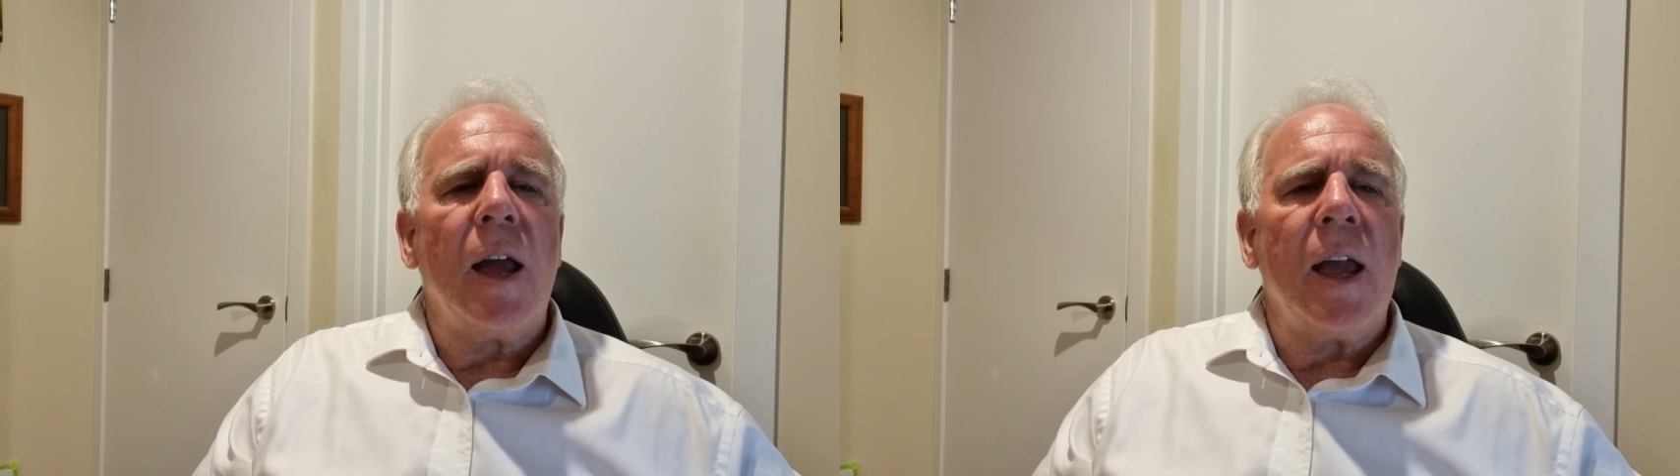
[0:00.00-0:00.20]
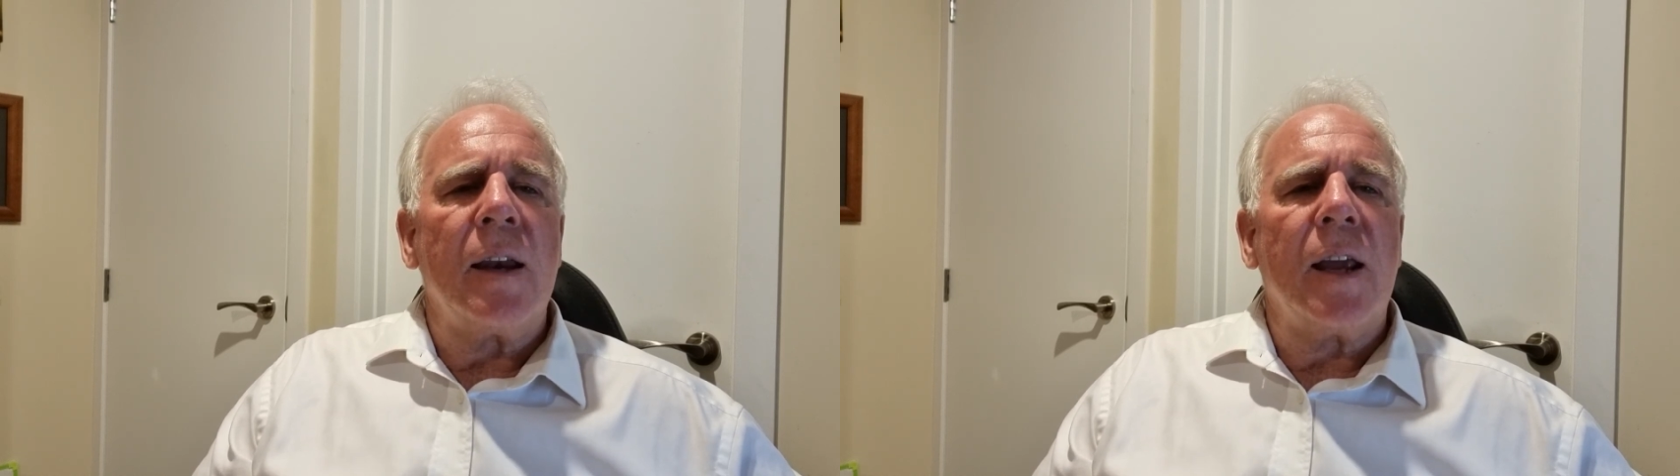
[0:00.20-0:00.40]

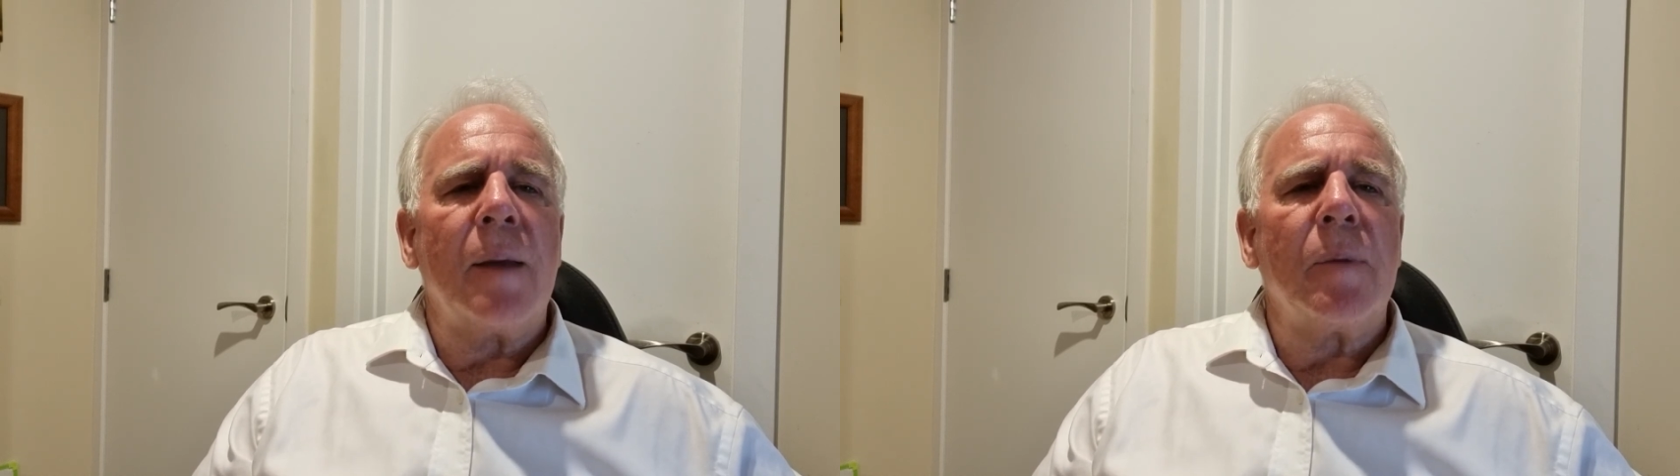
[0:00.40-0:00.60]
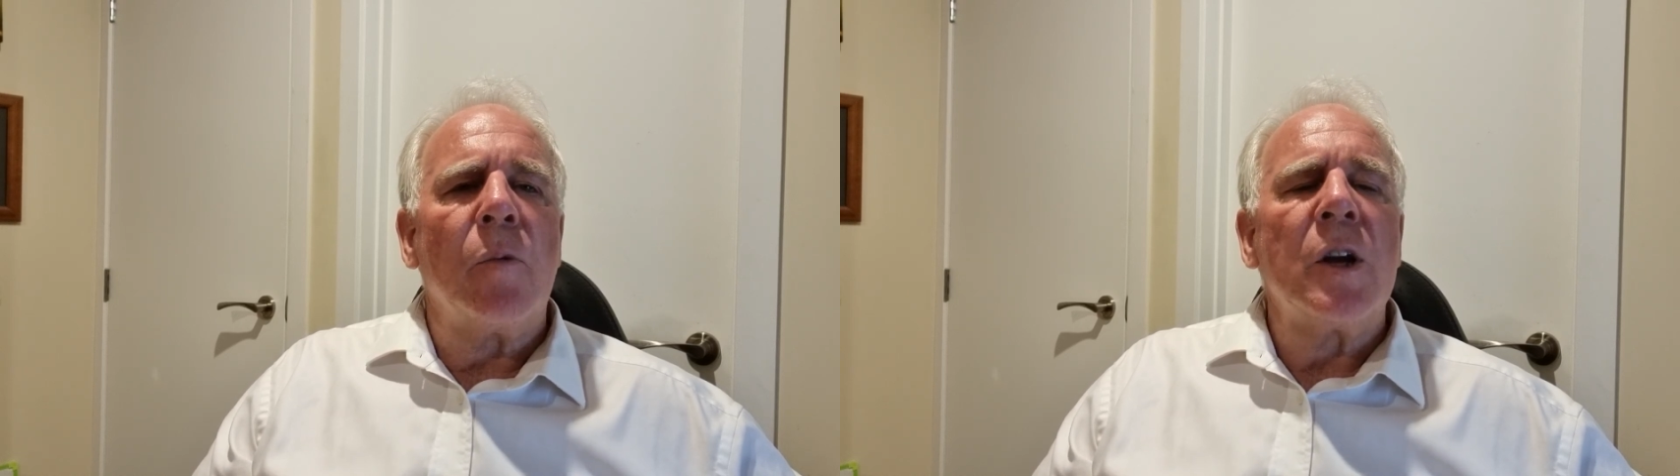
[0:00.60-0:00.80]
and
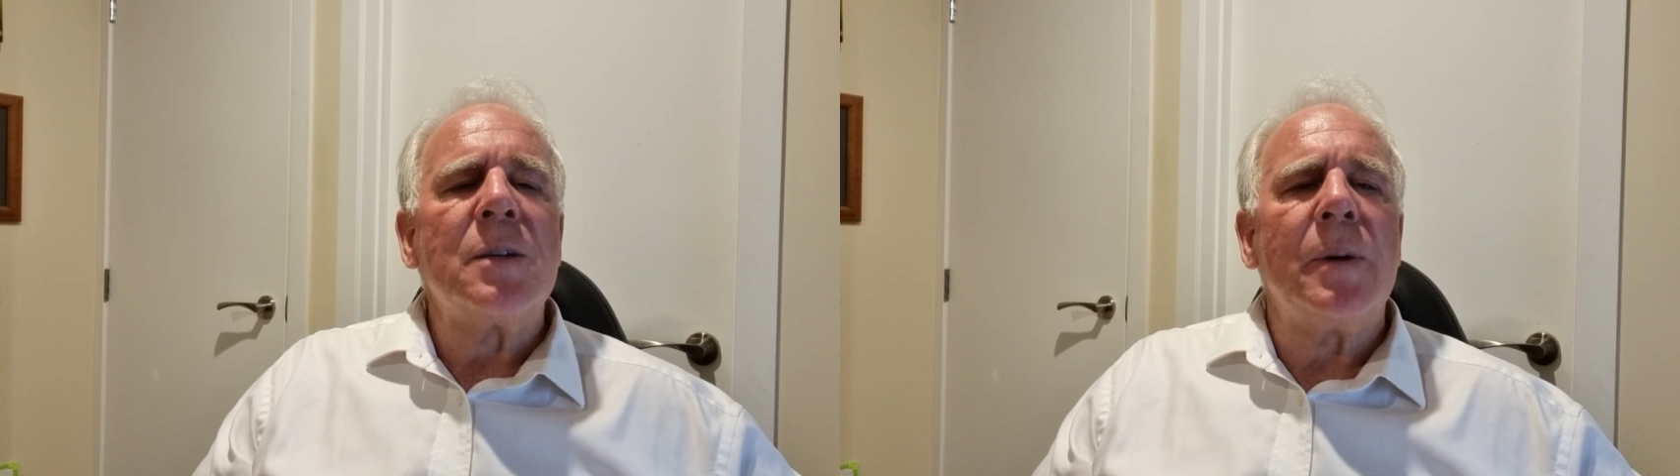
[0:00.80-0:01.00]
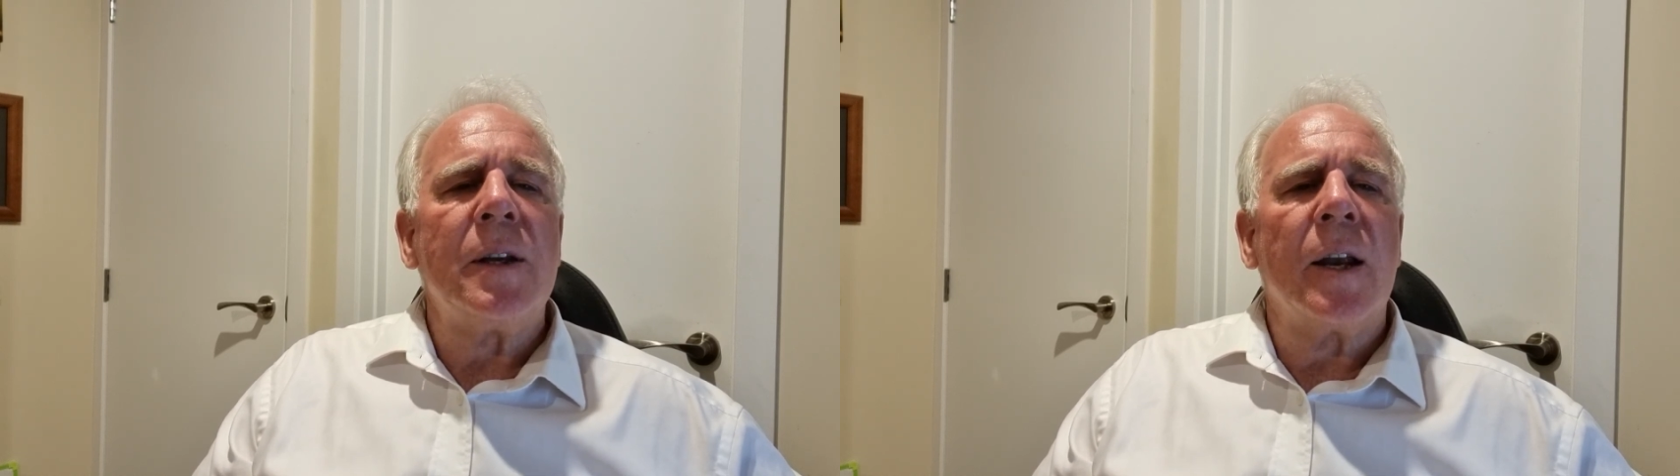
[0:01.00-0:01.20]
can be
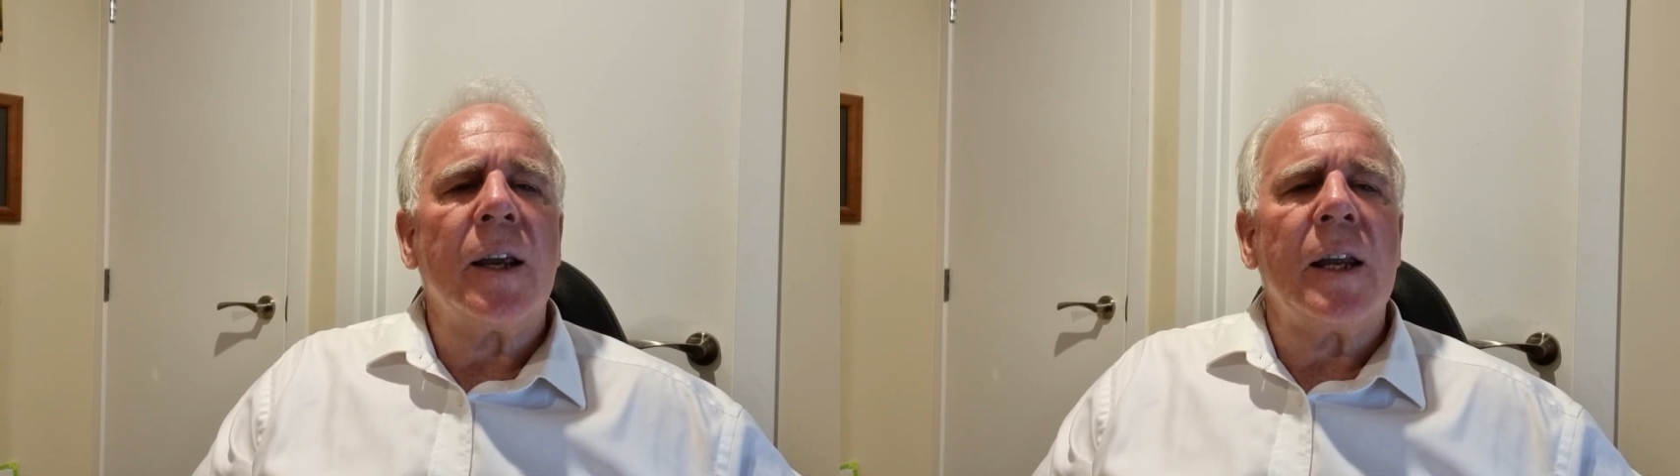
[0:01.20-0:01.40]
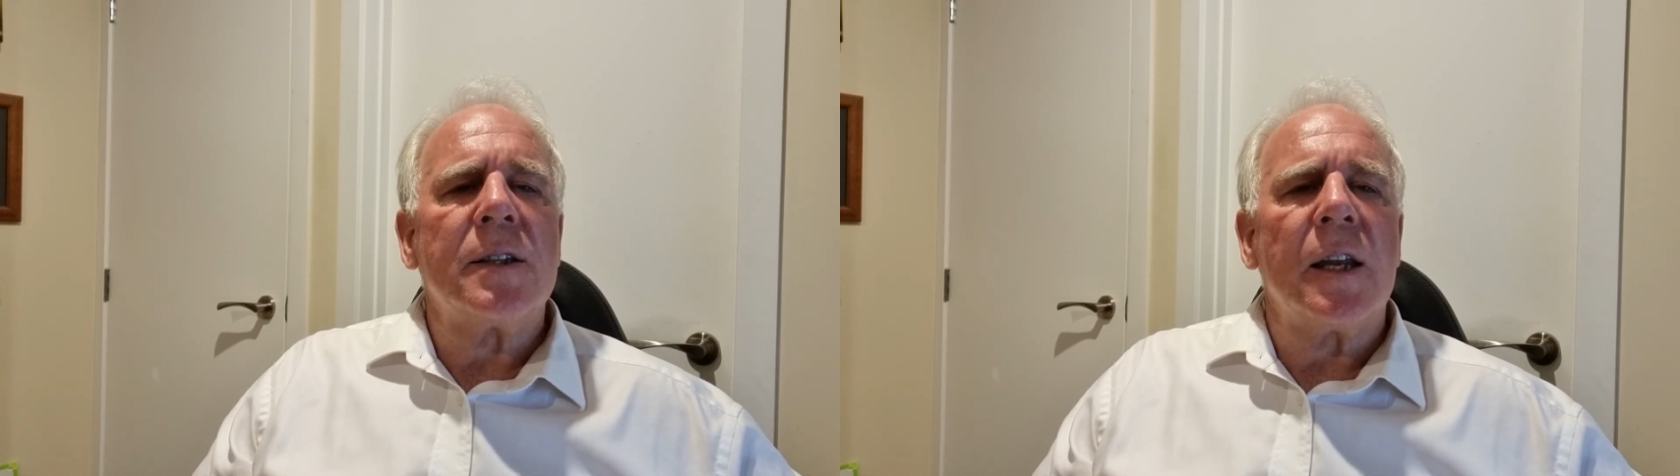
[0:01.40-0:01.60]
reasonably done
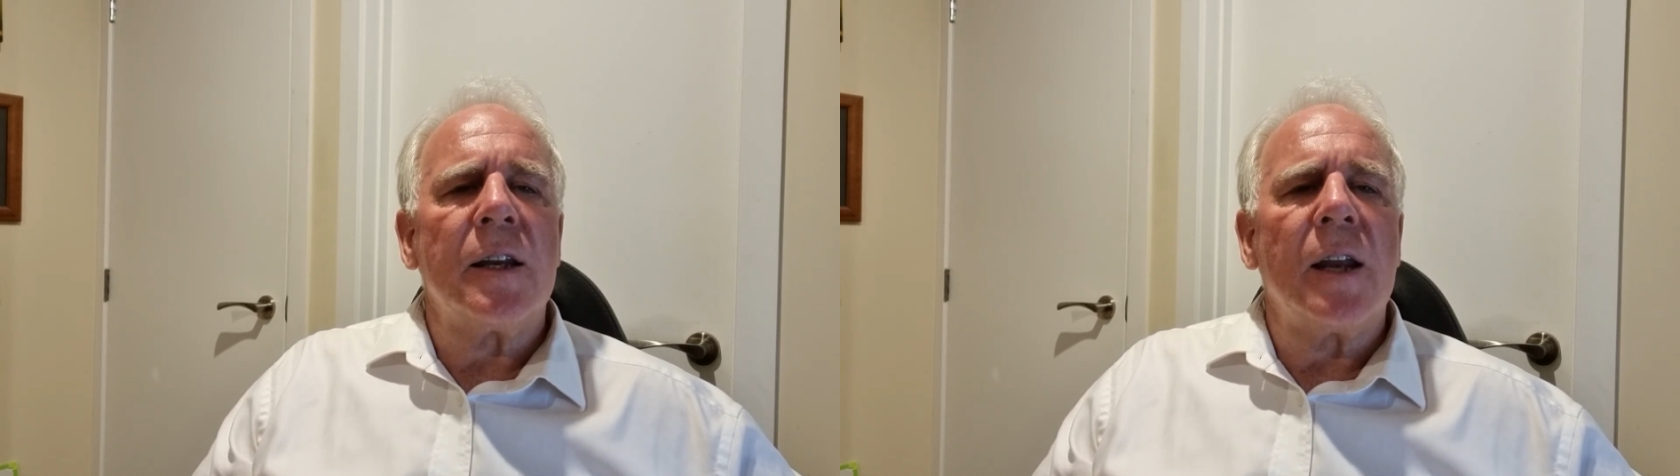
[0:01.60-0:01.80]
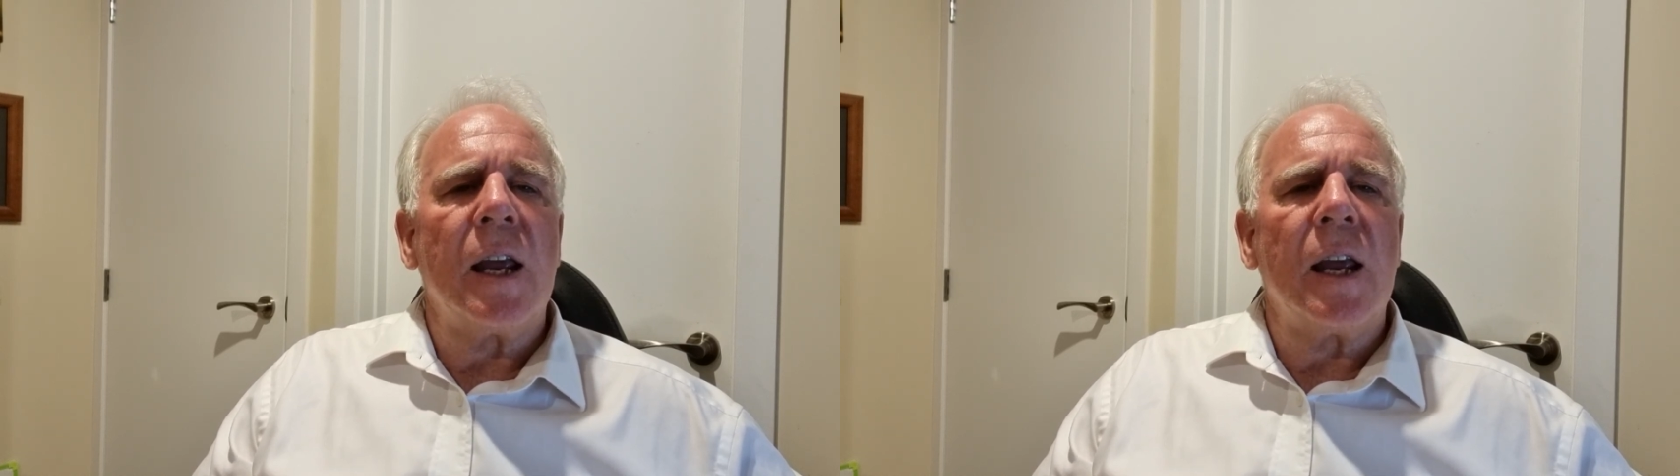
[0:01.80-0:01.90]
against in